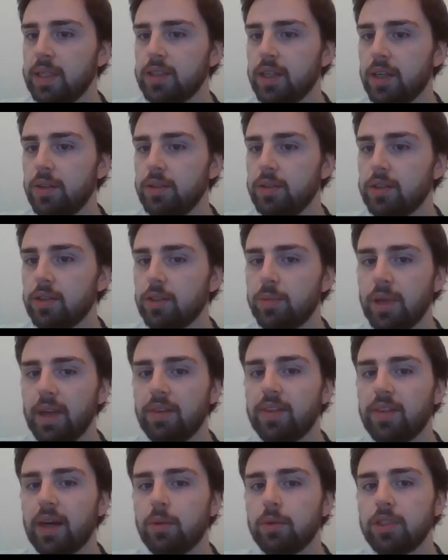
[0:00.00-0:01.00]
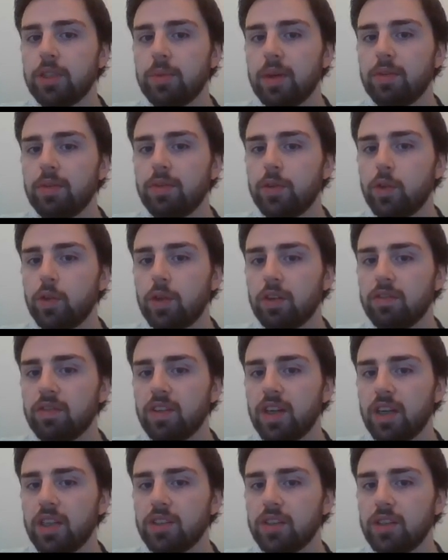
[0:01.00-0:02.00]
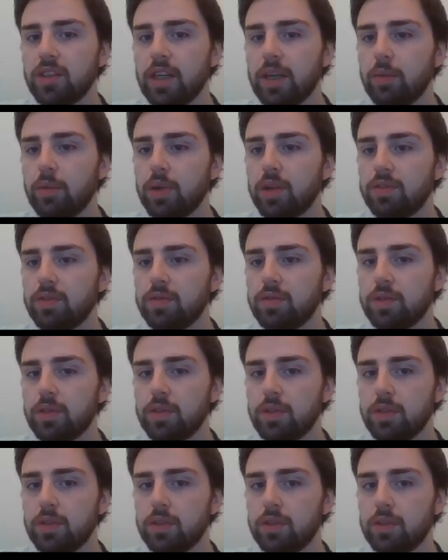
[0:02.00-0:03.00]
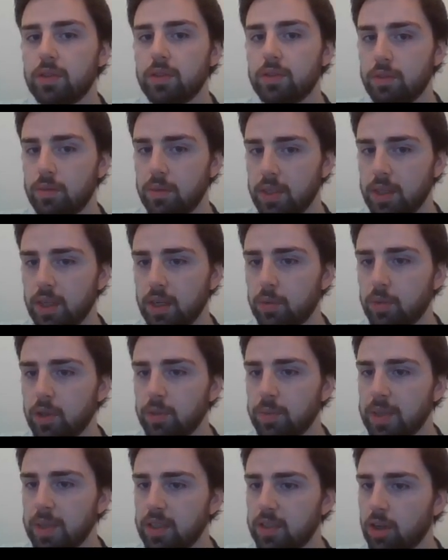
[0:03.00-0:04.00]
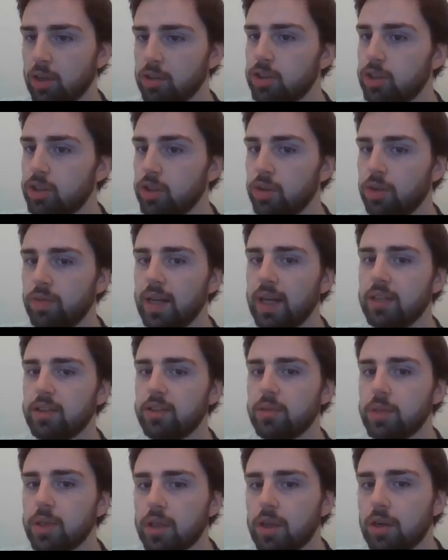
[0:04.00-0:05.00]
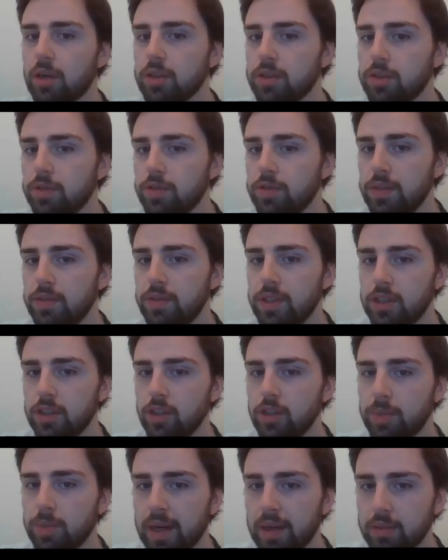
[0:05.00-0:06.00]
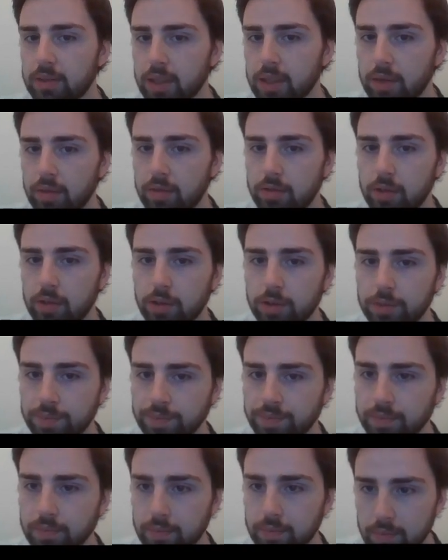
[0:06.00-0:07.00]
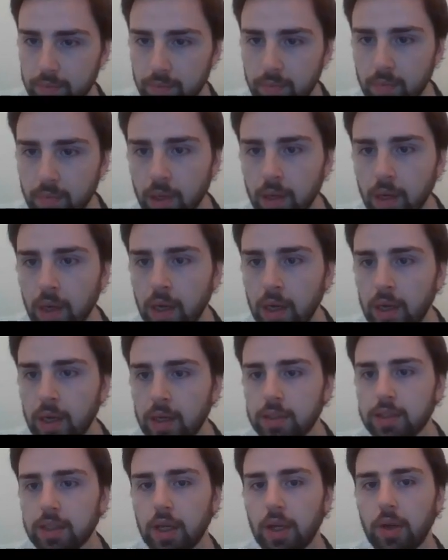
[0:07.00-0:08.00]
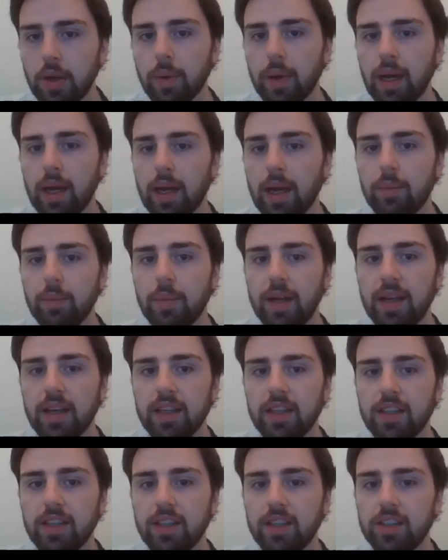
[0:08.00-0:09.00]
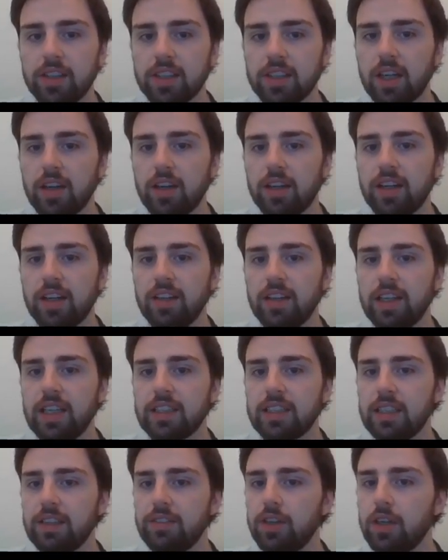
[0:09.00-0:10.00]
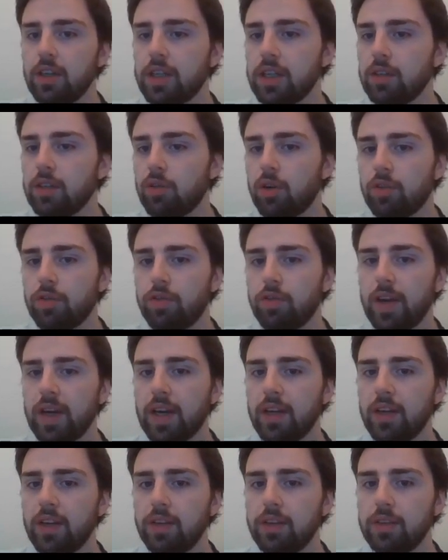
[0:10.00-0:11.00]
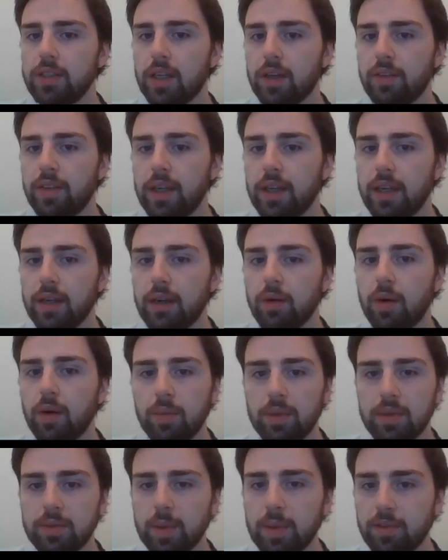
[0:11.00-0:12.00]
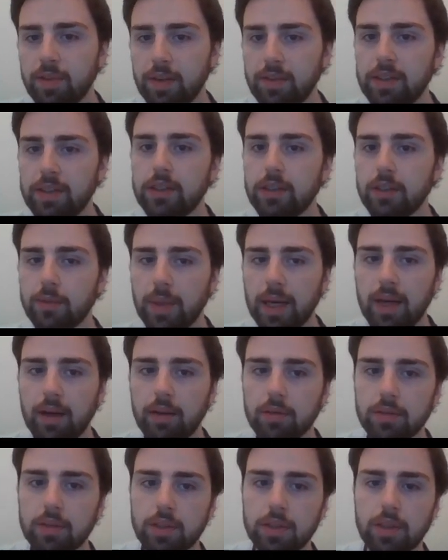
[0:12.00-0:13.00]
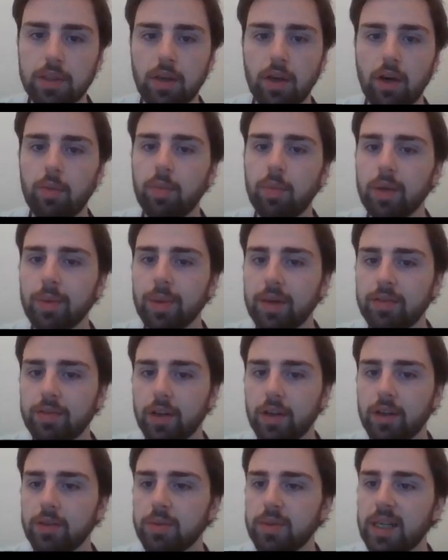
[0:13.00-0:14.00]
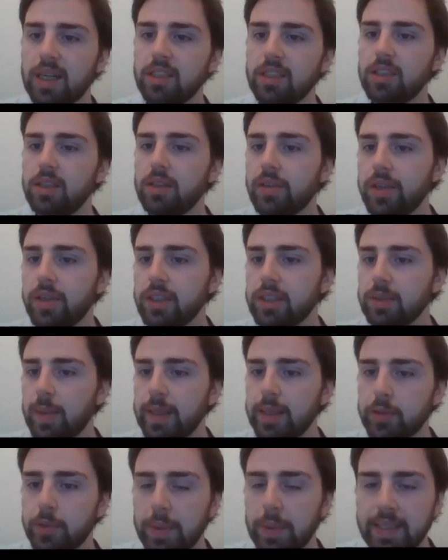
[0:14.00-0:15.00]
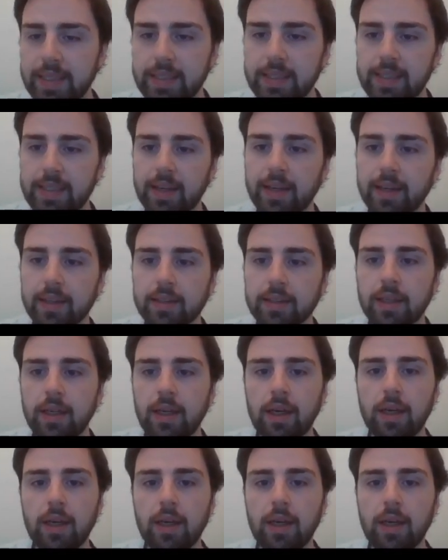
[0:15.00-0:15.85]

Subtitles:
in total, but if that was to be a full conversion, it would have been cost 2 of that, so it would have cost £52 overall. So you start looking at this, and if you look at the wrong figure, you start thinking, oh, we've spent £52 on mobile phones when actually you've only spent 26.